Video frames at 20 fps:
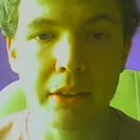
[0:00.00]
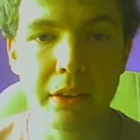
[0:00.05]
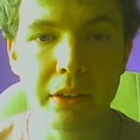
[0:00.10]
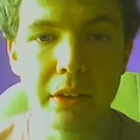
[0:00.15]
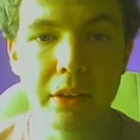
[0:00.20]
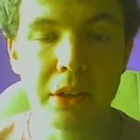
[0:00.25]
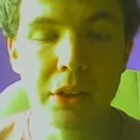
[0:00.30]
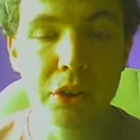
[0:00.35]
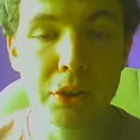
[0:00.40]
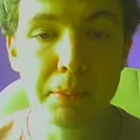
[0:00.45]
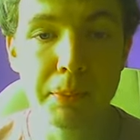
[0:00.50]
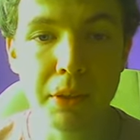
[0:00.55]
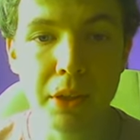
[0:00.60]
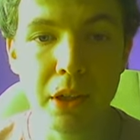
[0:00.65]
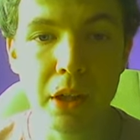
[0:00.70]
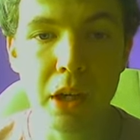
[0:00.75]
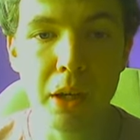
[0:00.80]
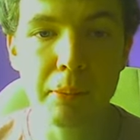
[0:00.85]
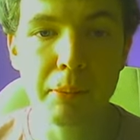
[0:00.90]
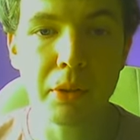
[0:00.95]
to
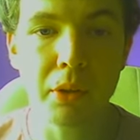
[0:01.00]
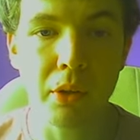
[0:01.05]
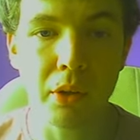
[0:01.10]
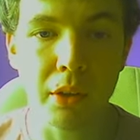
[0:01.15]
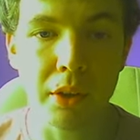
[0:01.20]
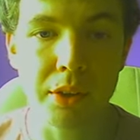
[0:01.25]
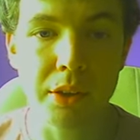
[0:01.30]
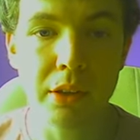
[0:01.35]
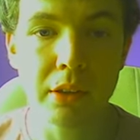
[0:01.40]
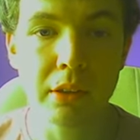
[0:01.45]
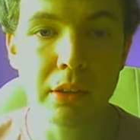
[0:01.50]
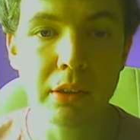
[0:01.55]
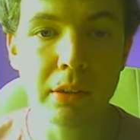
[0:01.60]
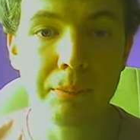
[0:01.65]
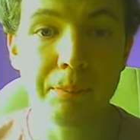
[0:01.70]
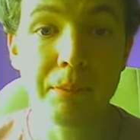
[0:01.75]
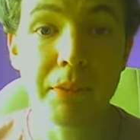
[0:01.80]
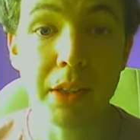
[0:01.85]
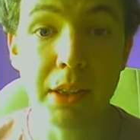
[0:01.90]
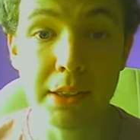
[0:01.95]
become God
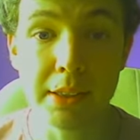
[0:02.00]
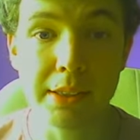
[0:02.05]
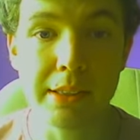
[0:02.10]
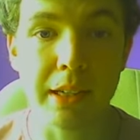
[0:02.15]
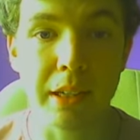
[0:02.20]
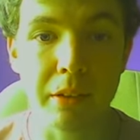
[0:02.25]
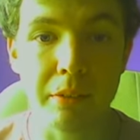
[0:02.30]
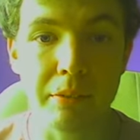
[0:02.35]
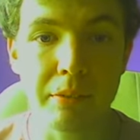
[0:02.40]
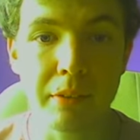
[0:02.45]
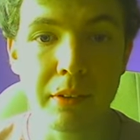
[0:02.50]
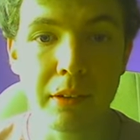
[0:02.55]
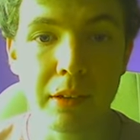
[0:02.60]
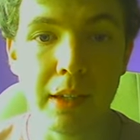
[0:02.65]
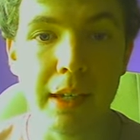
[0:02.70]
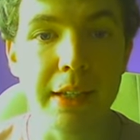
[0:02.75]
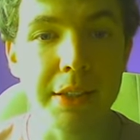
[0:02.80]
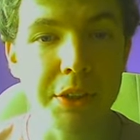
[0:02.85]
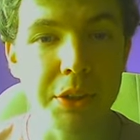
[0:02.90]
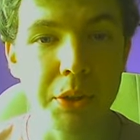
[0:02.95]
itself and
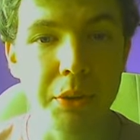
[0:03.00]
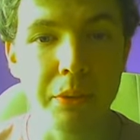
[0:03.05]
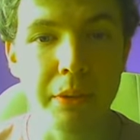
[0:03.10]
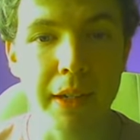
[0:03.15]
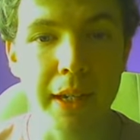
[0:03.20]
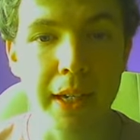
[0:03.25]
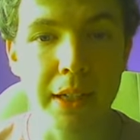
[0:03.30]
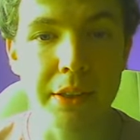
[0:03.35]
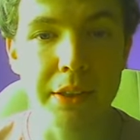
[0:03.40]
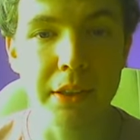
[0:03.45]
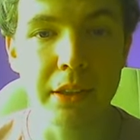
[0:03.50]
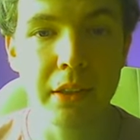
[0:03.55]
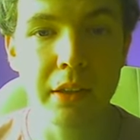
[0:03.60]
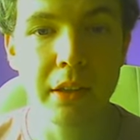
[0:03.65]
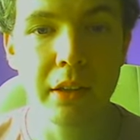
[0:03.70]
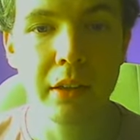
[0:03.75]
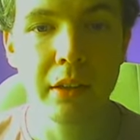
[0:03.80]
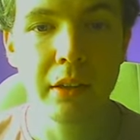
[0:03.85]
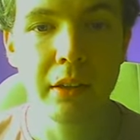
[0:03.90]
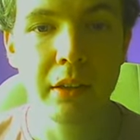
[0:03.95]
to create
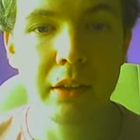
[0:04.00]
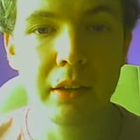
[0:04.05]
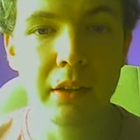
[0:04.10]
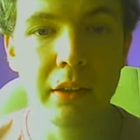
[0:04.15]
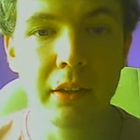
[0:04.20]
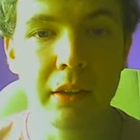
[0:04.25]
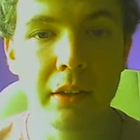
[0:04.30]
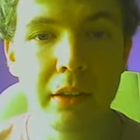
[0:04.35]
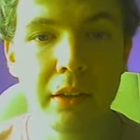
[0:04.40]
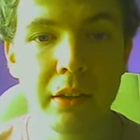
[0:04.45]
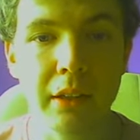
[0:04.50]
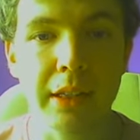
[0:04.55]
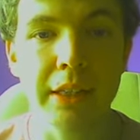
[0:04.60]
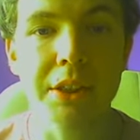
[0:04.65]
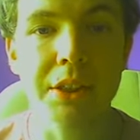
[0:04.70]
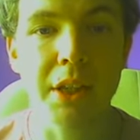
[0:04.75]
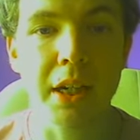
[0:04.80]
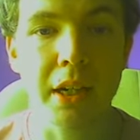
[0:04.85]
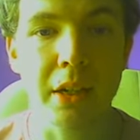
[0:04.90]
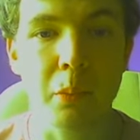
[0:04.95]

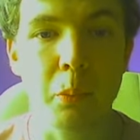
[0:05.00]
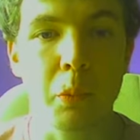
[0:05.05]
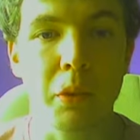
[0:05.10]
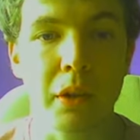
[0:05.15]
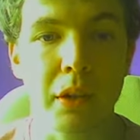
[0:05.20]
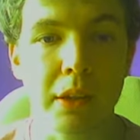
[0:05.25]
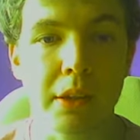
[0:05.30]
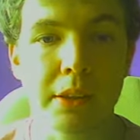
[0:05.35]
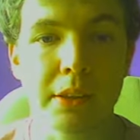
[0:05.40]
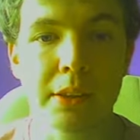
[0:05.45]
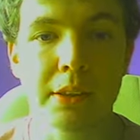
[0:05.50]
entire worlds.